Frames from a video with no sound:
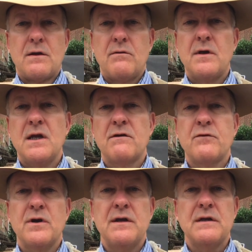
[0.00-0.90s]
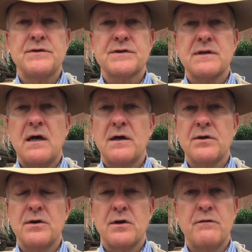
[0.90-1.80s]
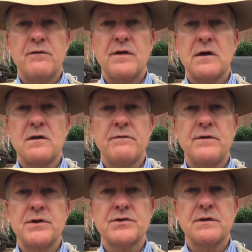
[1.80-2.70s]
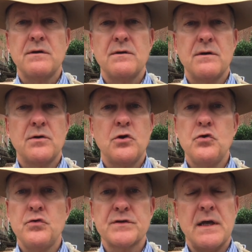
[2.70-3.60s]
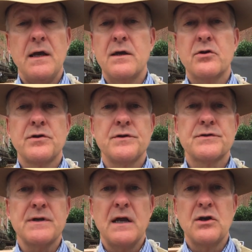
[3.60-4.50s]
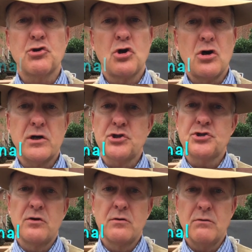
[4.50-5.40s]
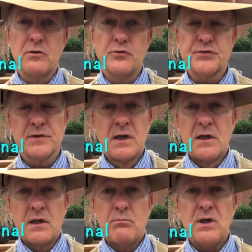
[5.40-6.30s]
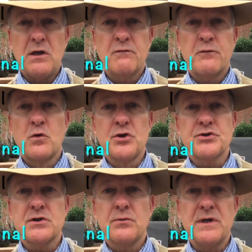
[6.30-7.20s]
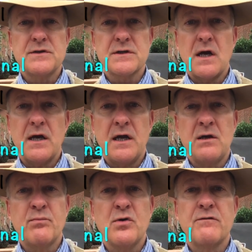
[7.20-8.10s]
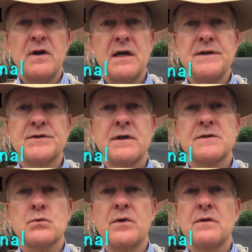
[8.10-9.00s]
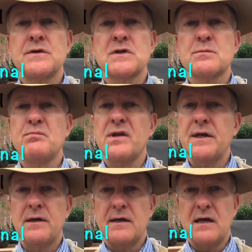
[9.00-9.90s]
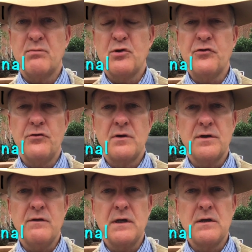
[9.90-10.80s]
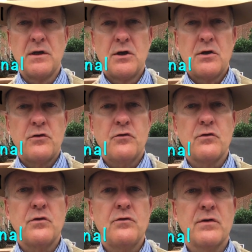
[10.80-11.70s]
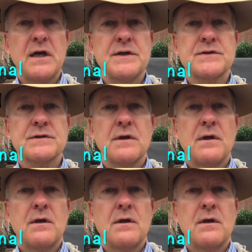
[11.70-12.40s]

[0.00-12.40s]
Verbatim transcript: The never ending saga of television news anchors and talk show hosts being forced to resign provides us with a splendid opportunity to address